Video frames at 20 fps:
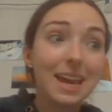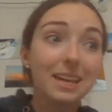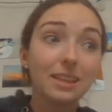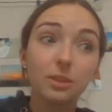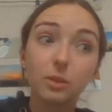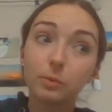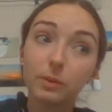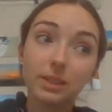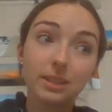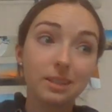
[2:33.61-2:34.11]

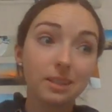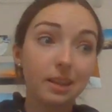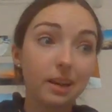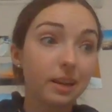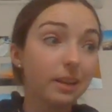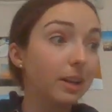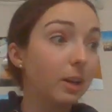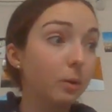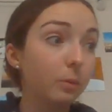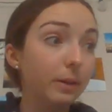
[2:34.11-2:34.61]
and the reason that
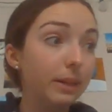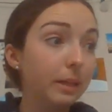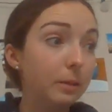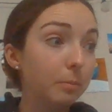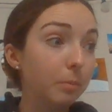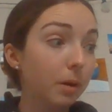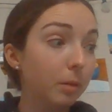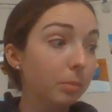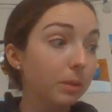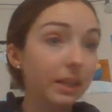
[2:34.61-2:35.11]
I now read
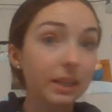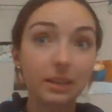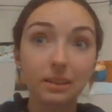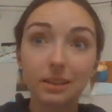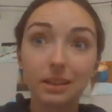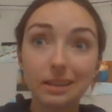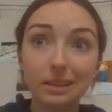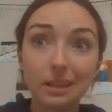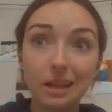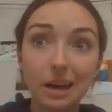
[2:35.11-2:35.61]
in public
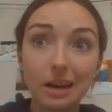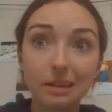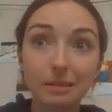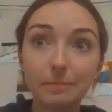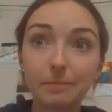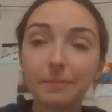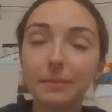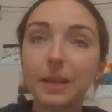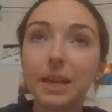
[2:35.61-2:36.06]
like a lot